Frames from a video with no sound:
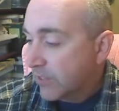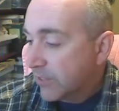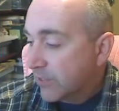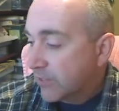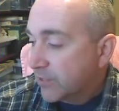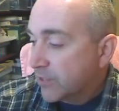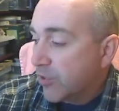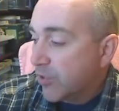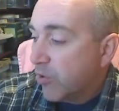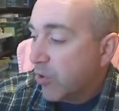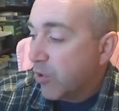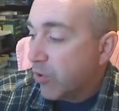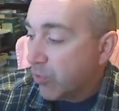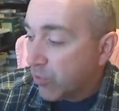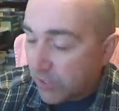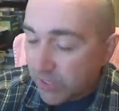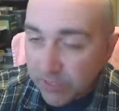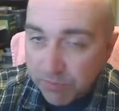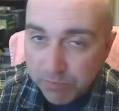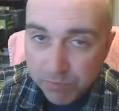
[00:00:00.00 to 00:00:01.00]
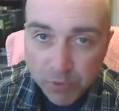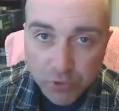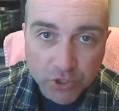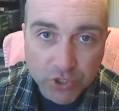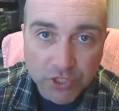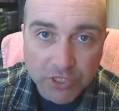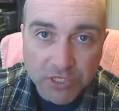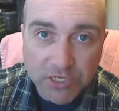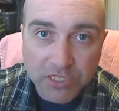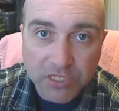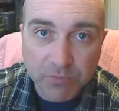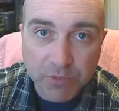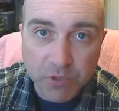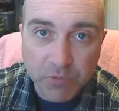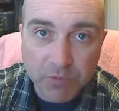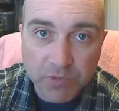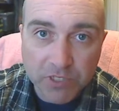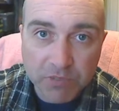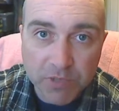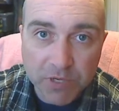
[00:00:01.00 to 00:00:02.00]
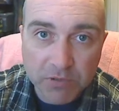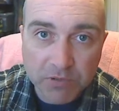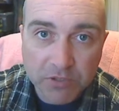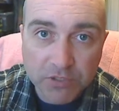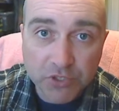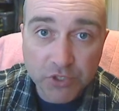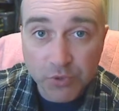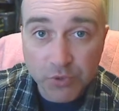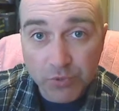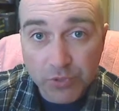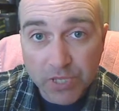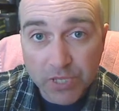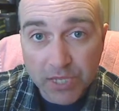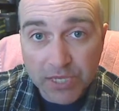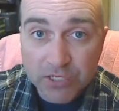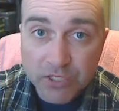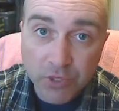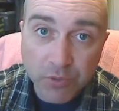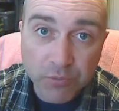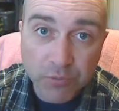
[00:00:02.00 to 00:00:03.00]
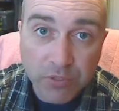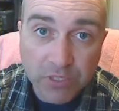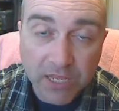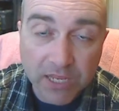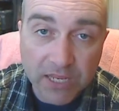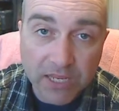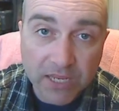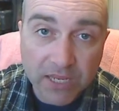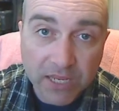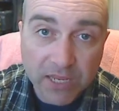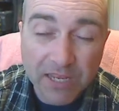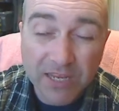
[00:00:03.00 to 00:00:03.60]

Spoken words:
So all this bullshit at the moment about do they, don't they,